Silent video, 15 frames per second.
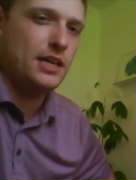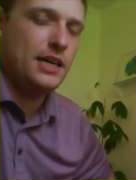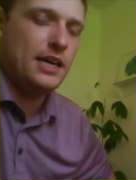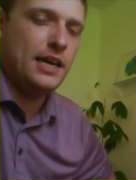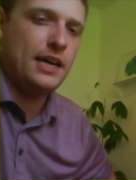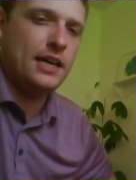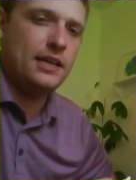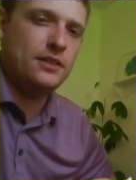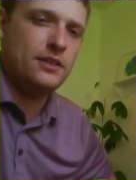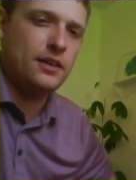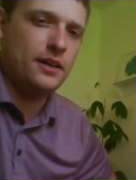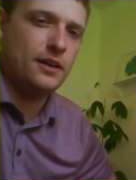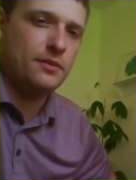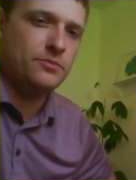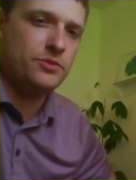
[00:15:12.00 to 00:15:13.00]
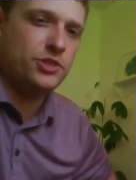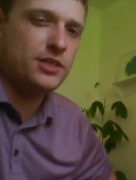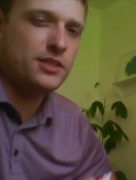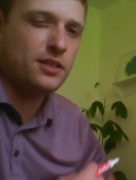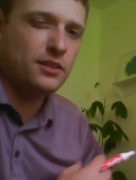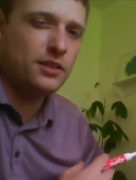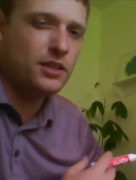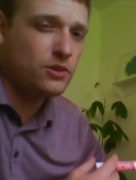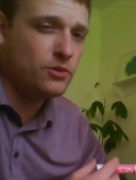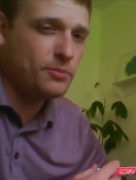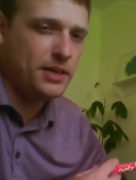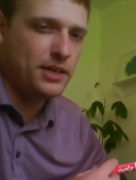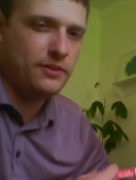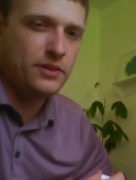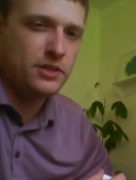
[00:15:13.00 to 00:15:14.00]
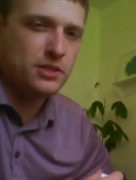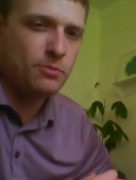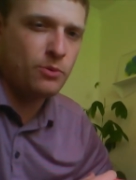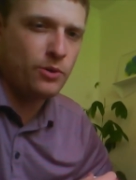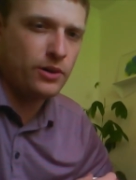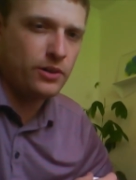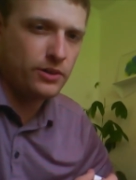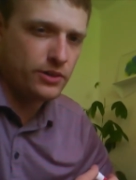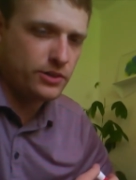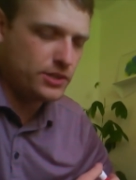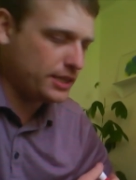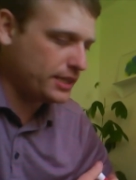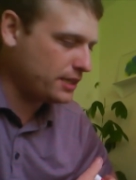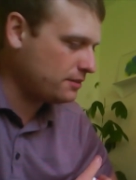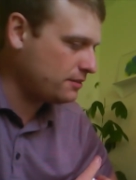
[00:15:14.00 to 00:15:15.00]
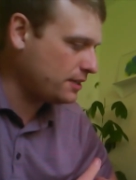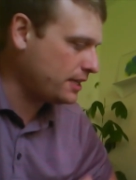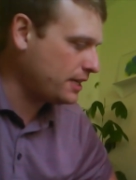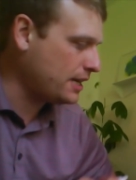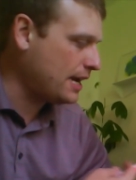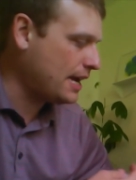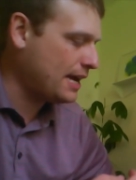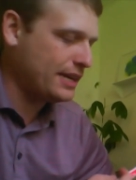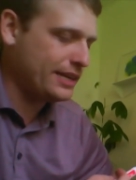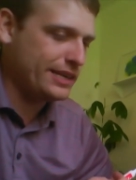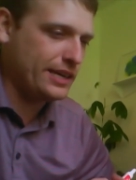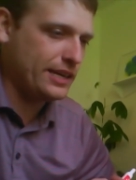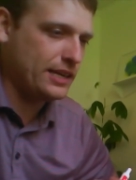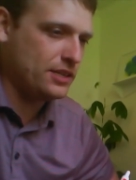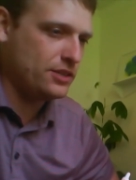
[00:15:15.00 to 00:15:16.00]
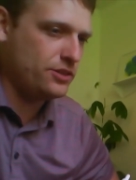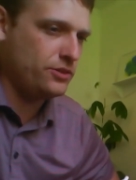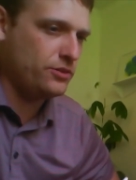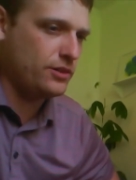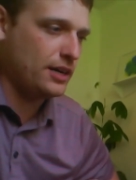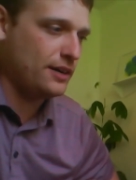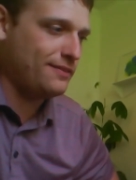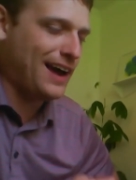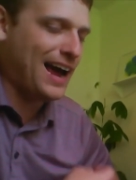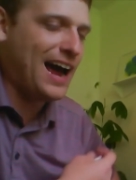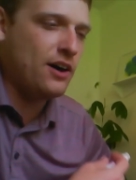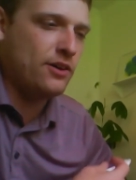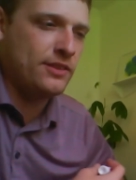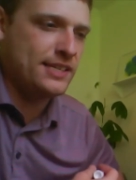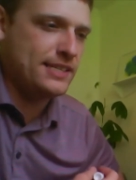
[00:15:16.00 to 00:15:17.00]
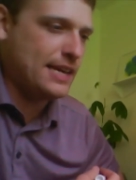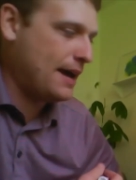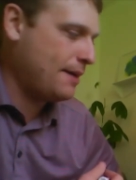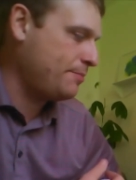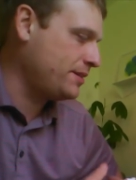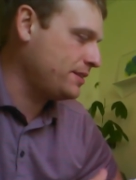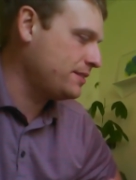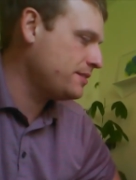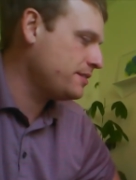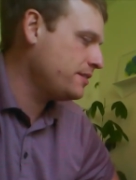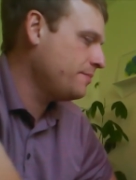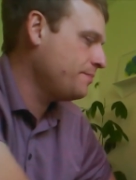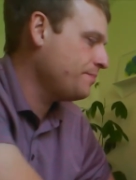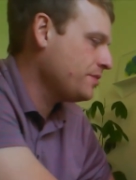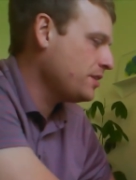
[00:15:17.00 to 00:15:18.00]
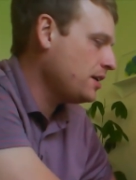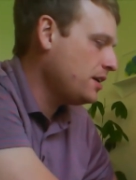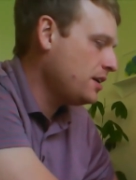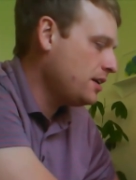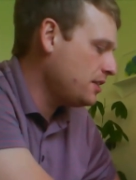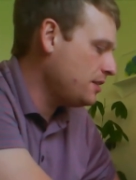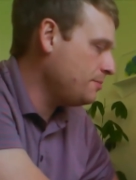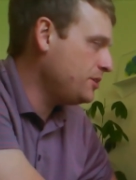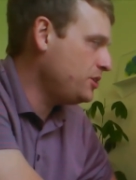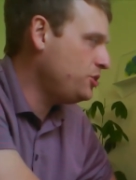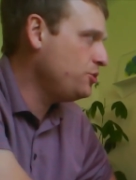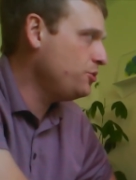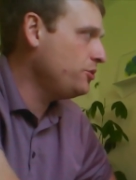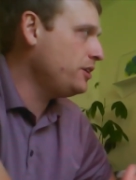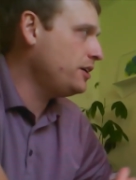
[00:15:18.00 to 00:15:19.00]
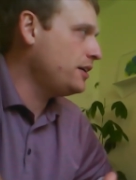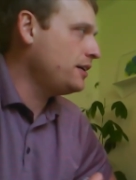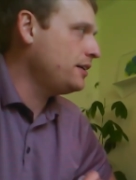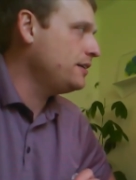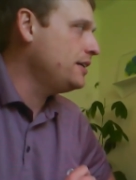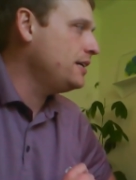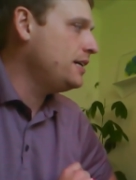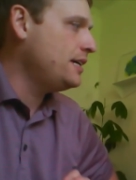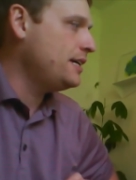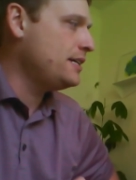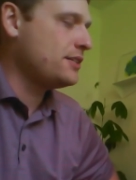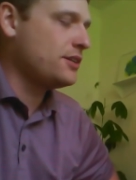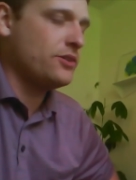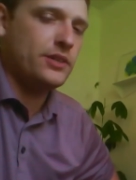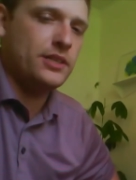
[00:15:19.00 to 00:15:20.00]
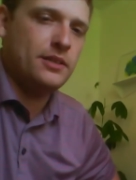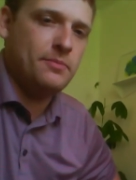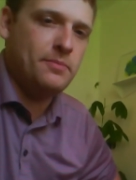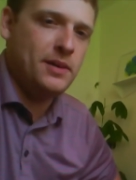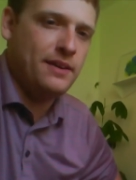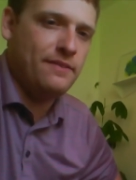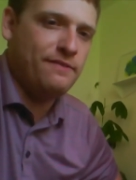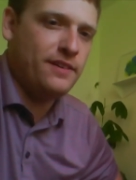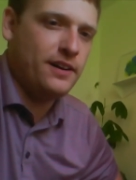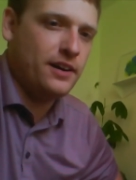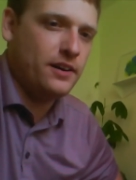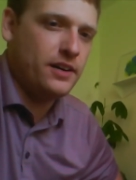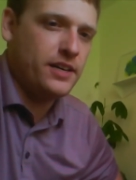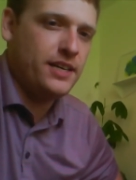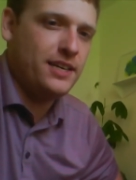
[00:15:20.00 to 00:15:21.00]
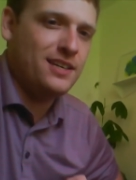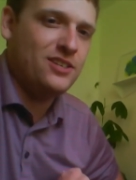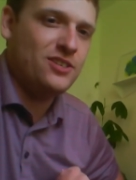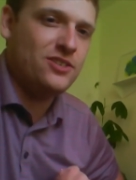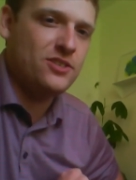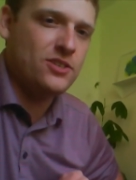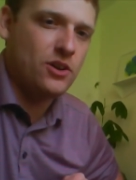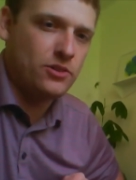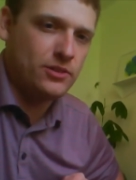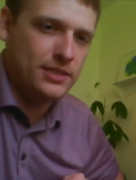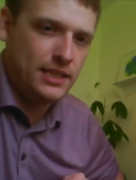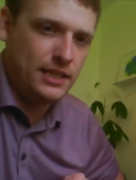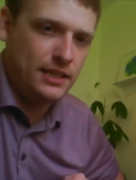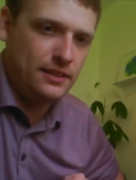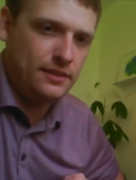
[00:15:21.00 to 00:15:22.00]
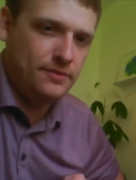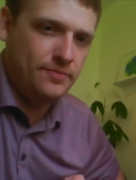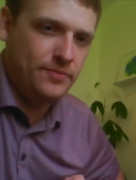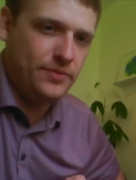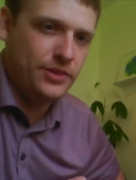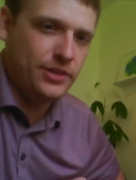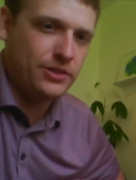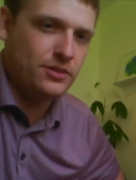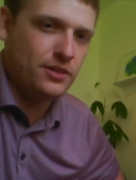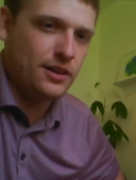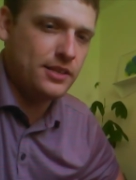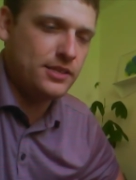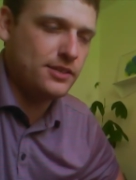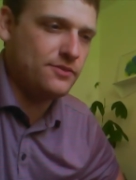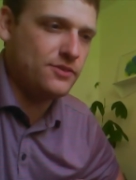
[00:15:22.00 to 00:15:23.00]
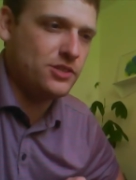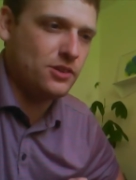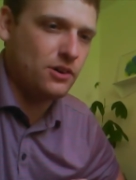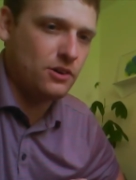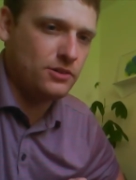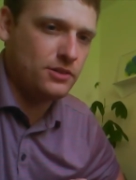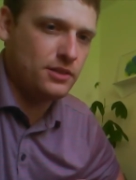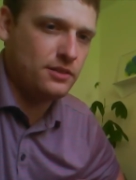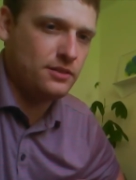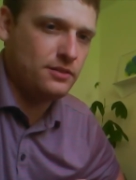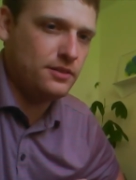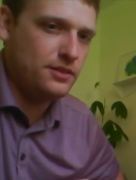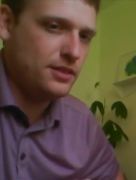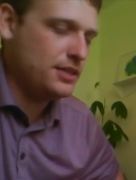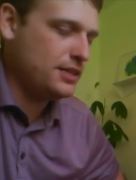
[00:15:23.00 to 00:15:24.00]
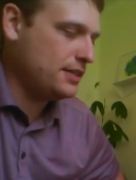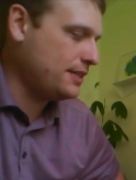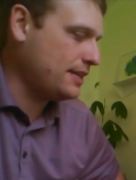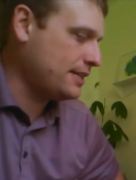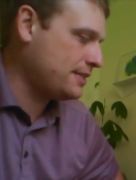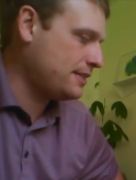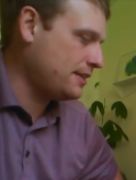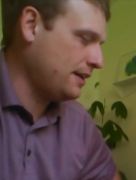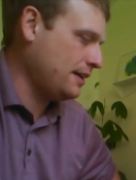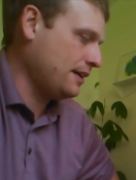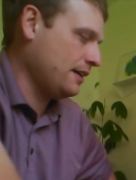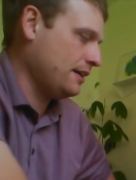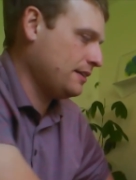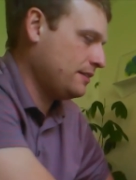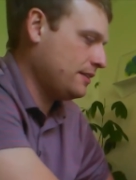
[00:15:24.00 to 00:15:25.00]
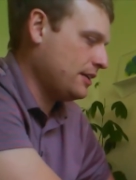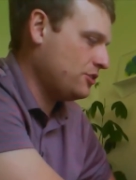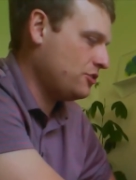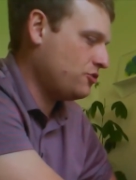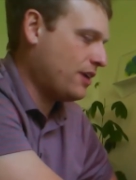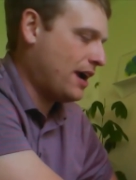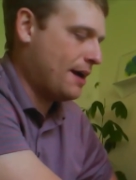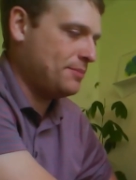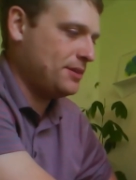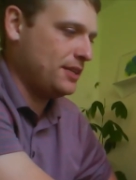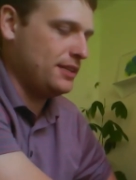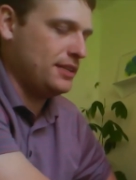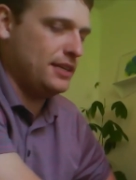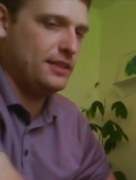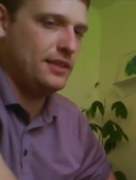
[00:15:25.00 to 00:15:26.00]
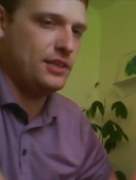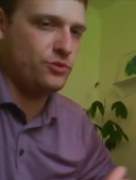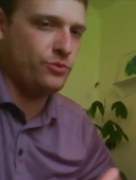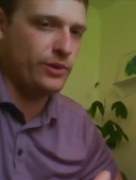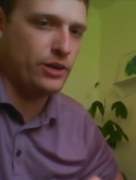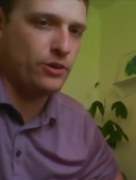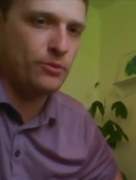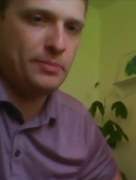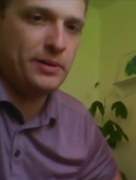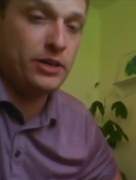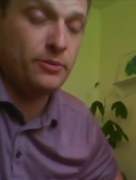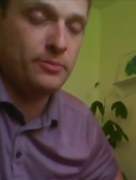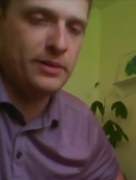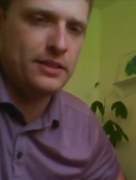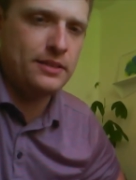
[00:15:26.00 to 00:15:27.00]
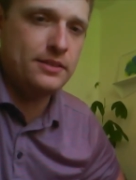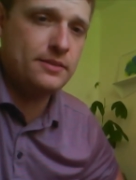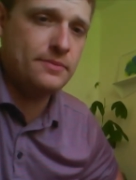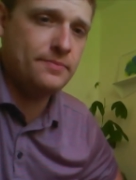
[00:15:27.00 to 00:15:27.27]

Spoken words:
And just a little bit of a spoiler to get ahead and get into kind of how this happens. The medulla is going to be very salty. There's lots of salt that's trapped in these renal pyramids.